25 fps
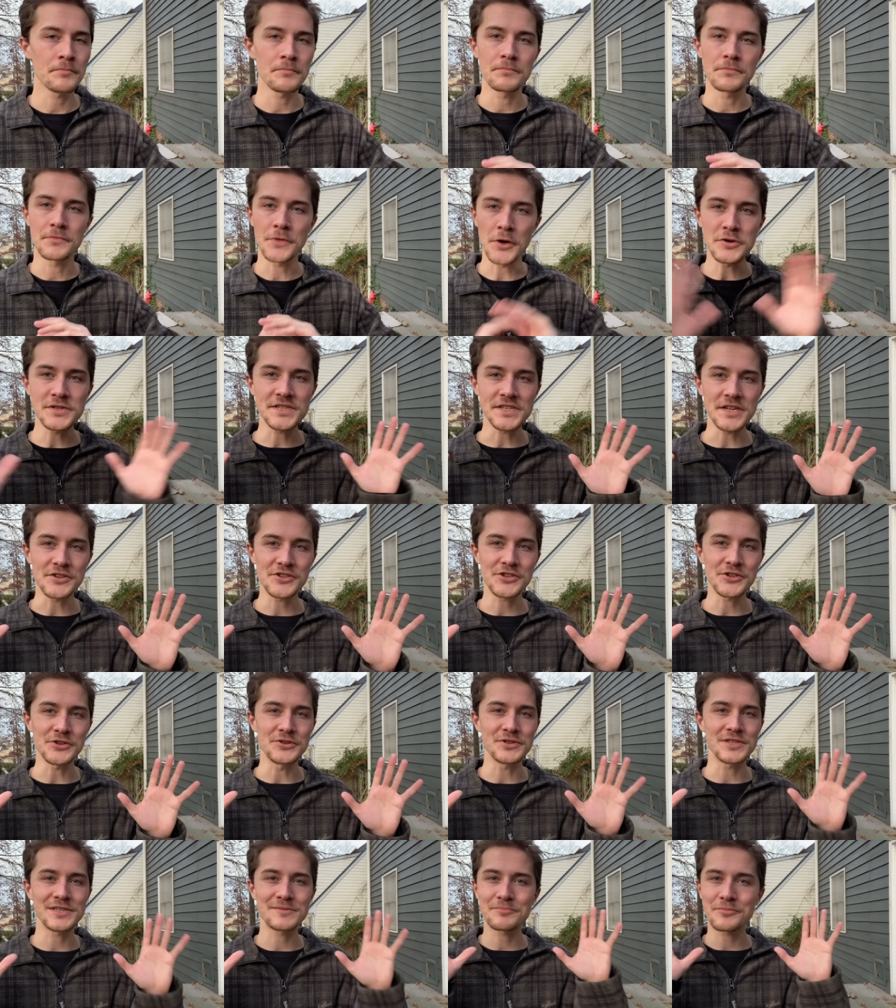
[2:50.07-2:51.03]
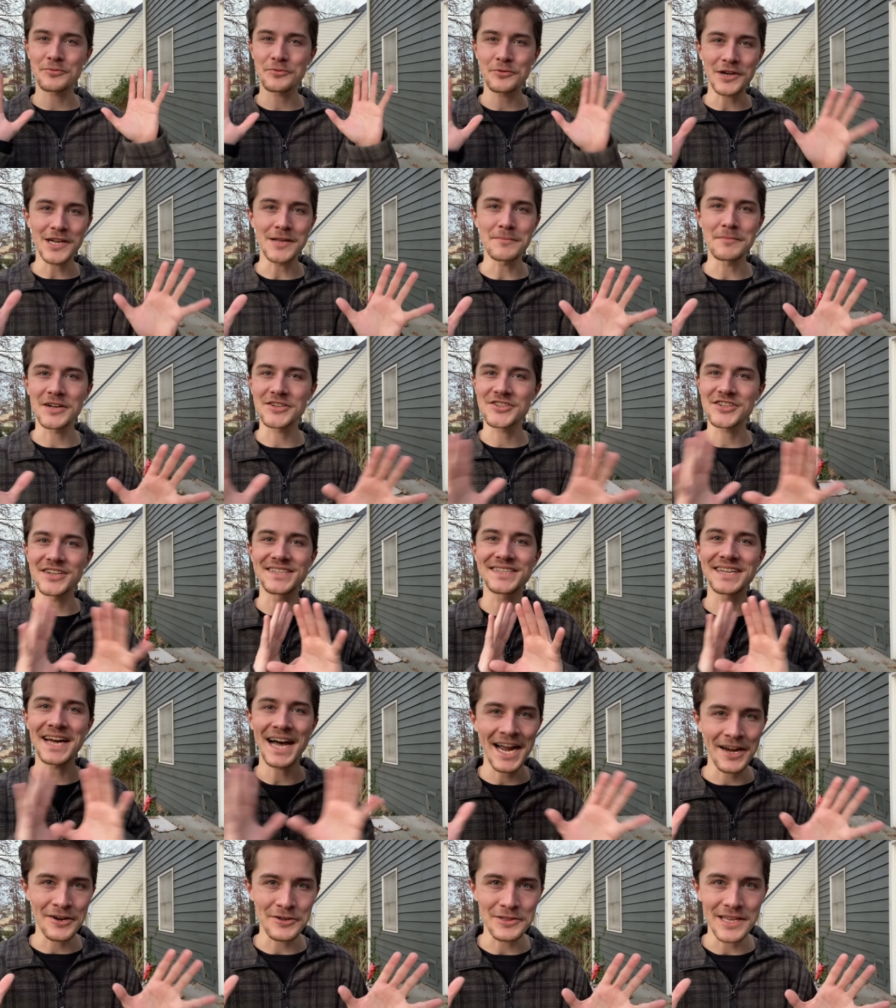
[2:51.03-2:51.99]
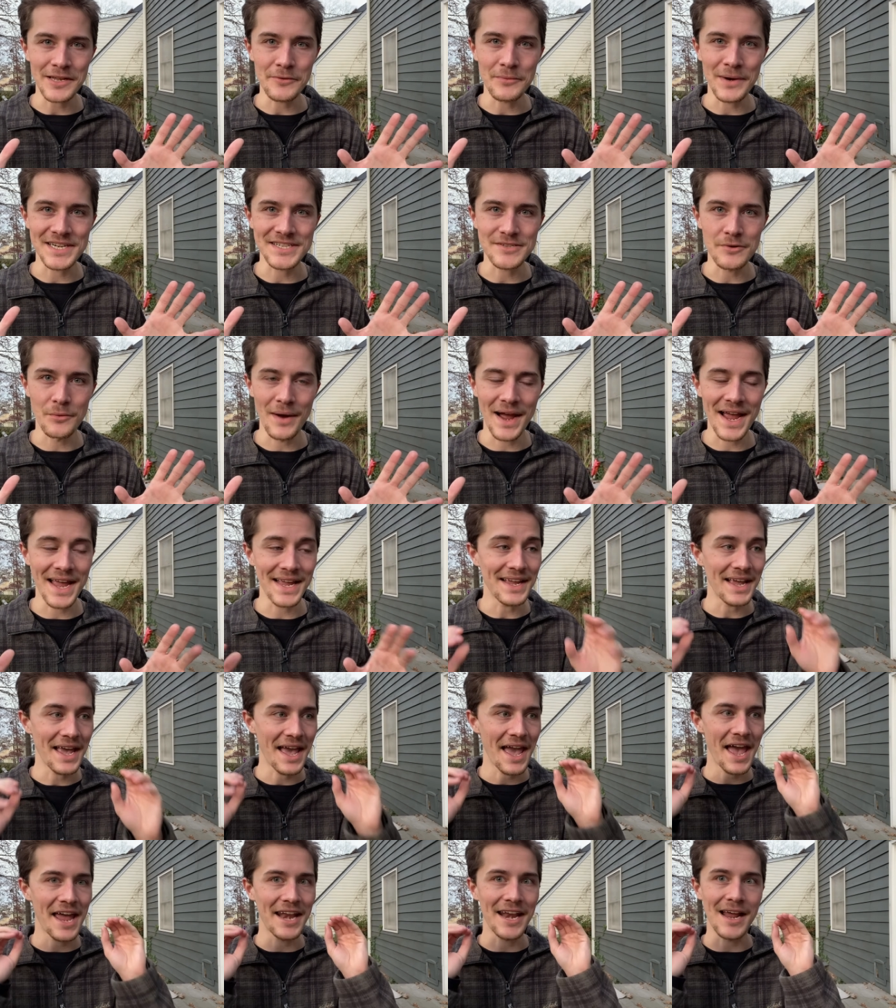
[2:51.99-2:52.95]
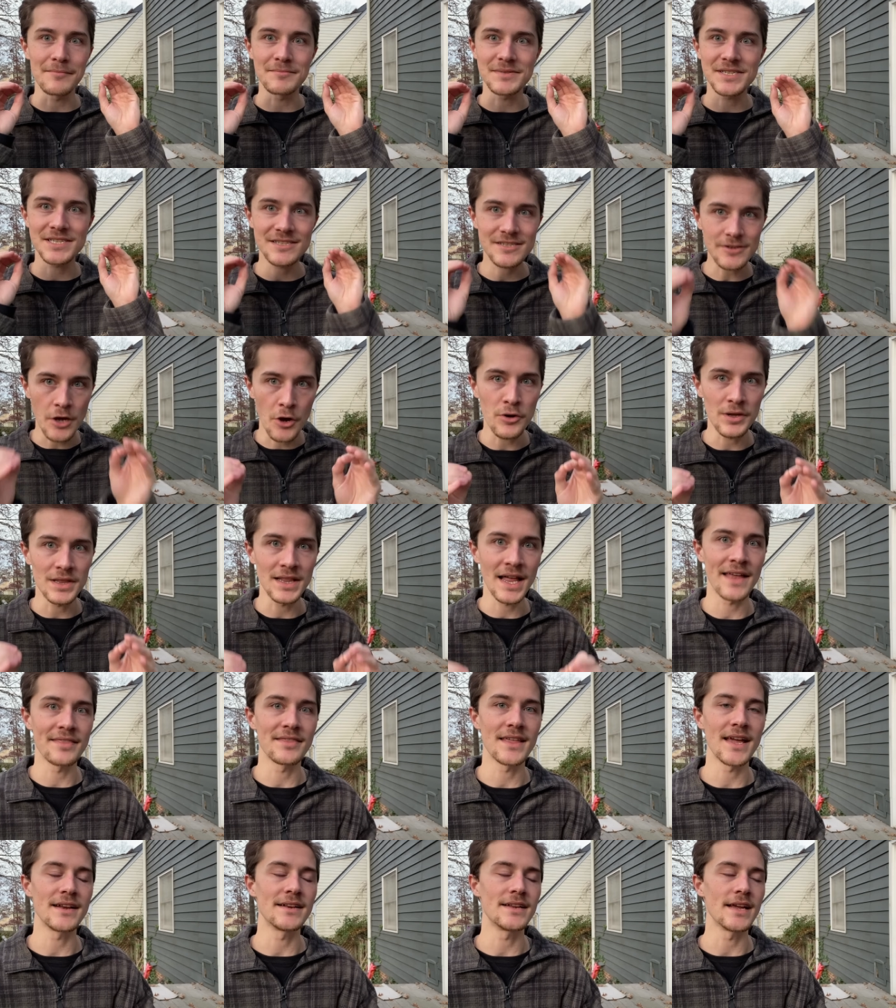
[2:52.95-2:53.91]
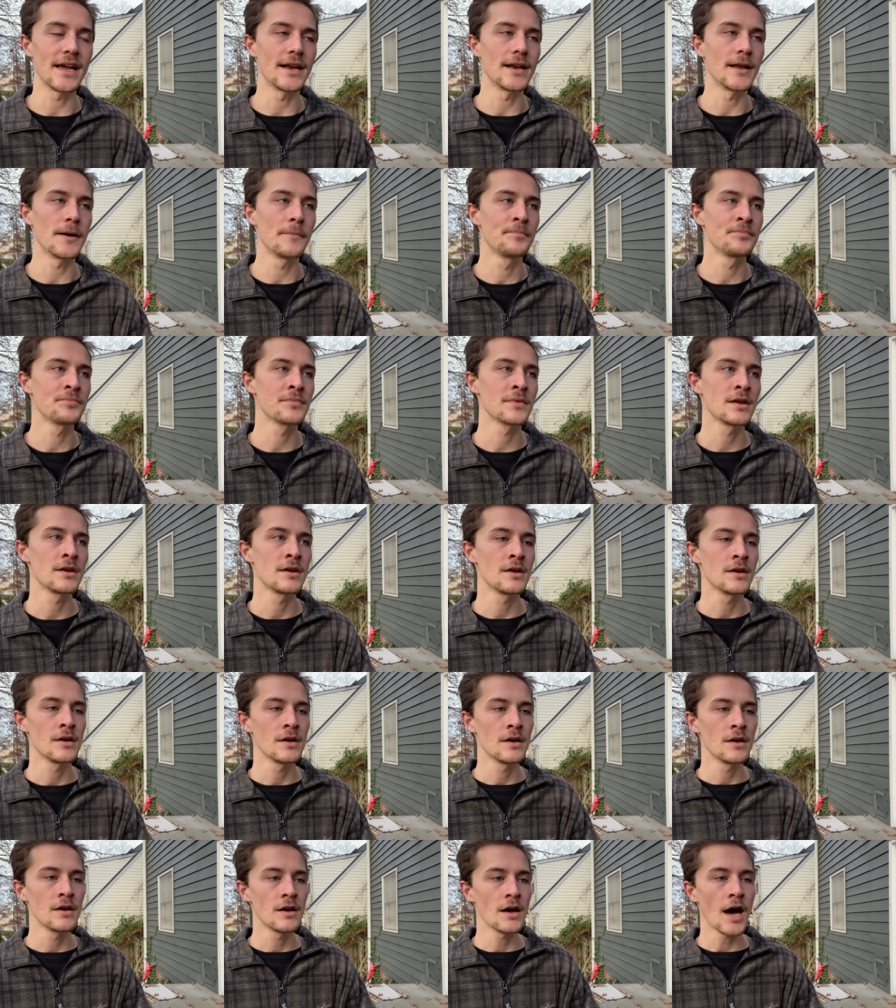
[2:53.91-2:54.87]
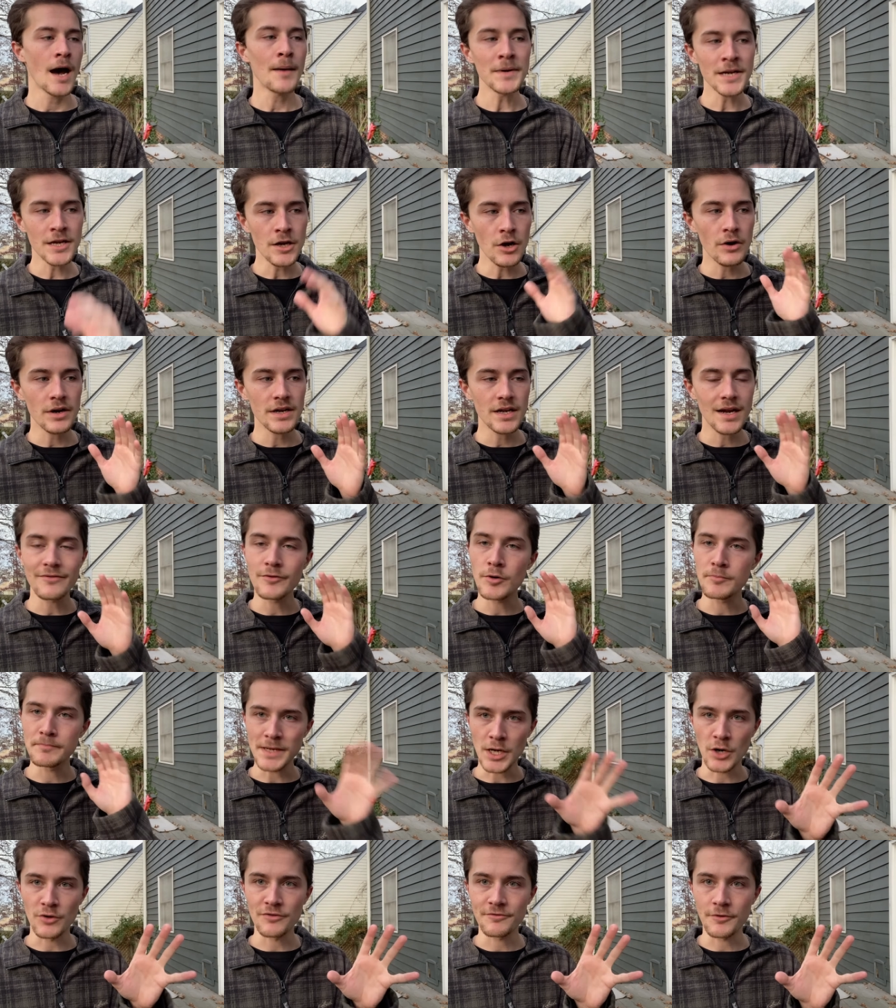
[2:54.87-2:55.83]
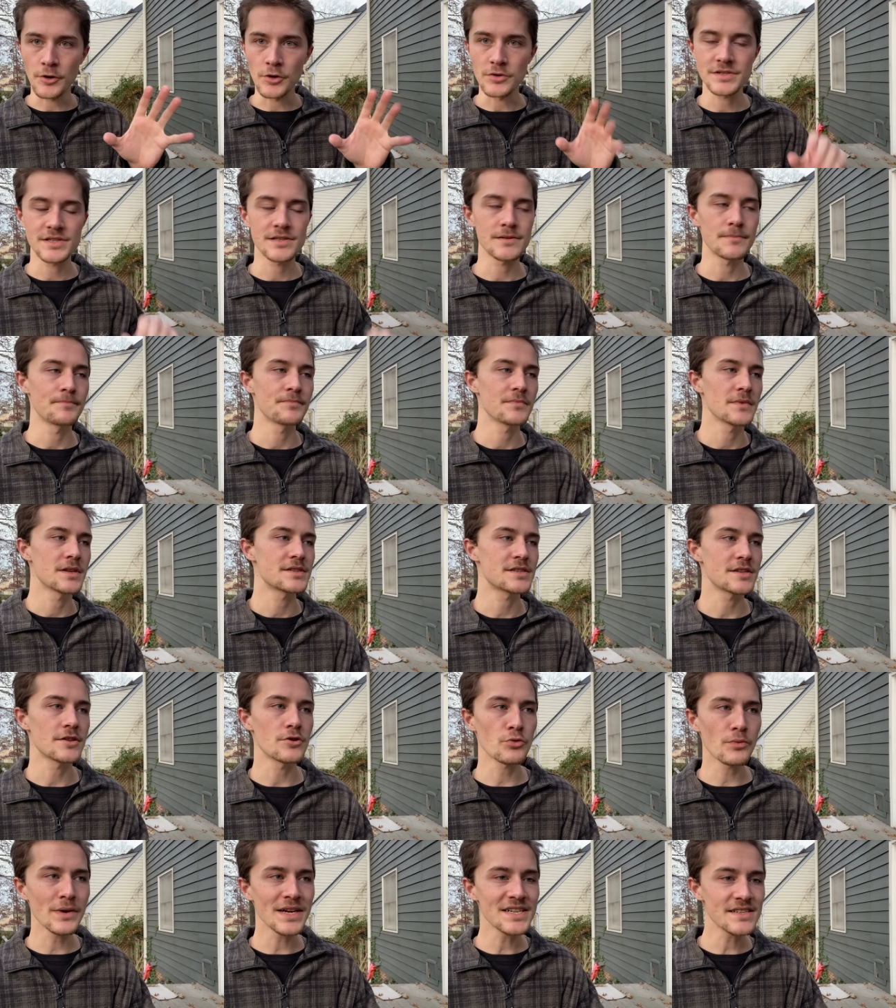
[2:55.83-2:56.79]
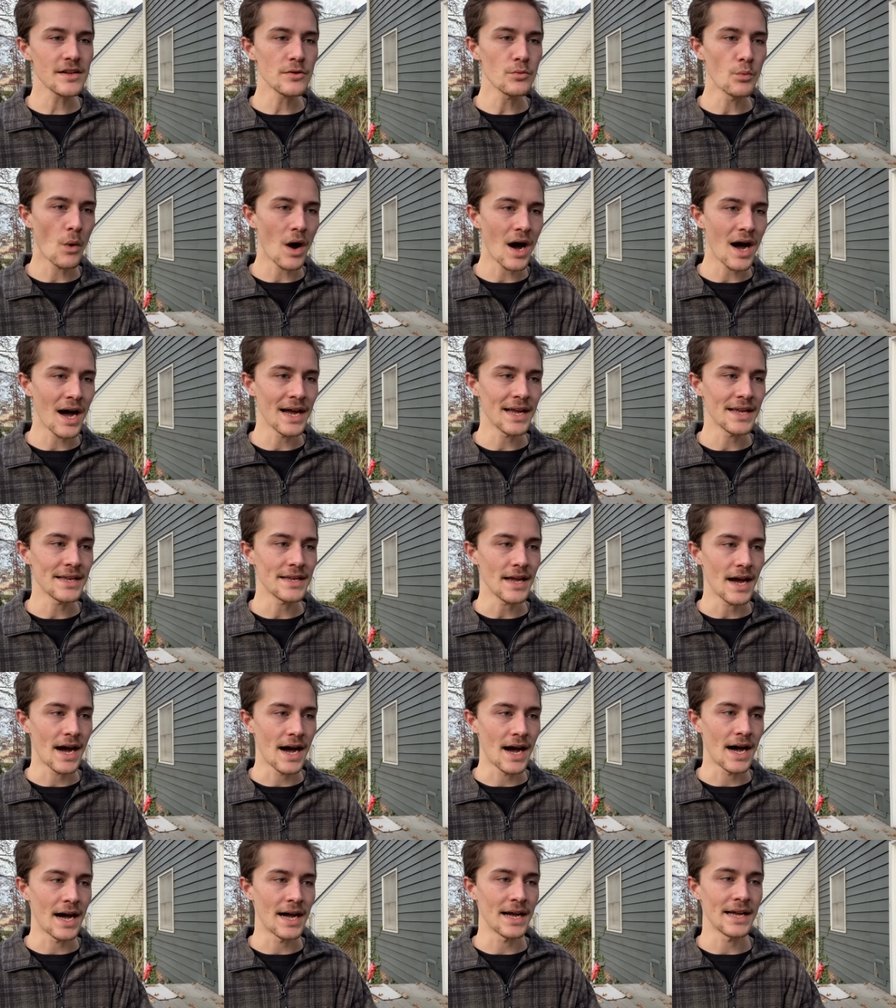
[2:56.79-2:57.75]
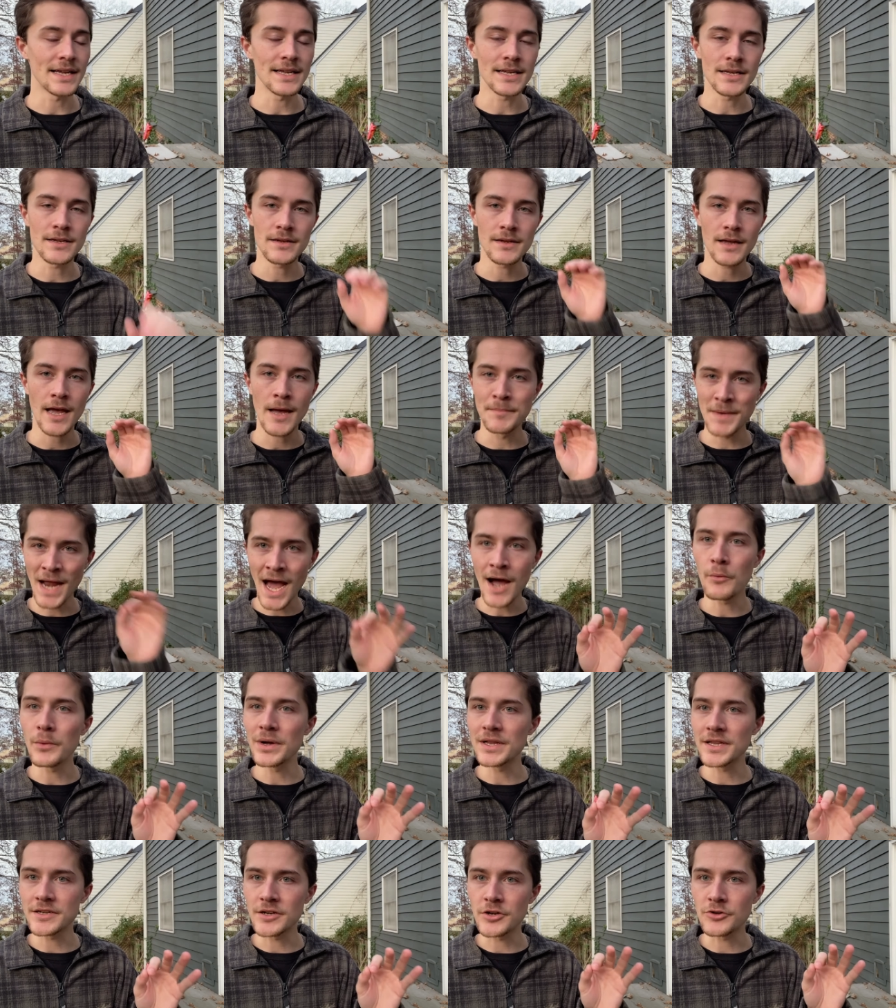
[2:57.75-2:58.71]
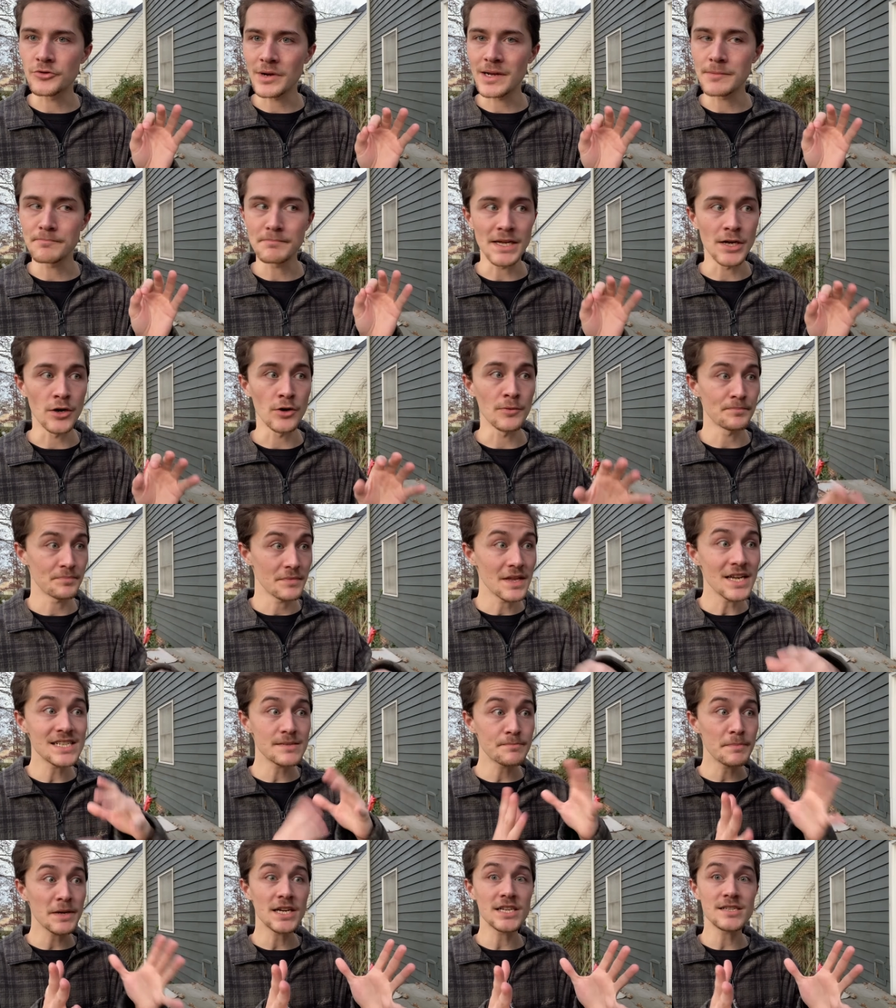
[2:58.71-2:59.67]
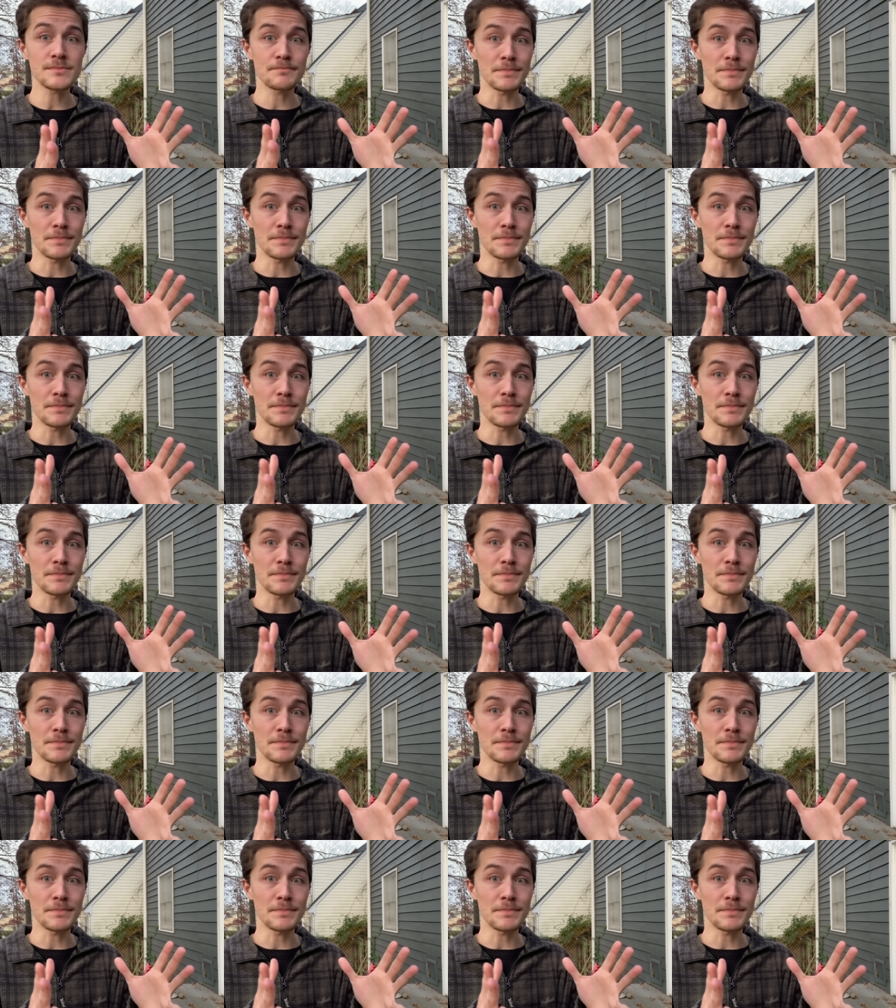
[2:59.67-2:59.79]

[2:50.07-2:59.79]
those issues pretty much entirely went away, and I'm so glad they did. I'm gonna go and cover beer first. So the reason why I am not willing to drink beer is because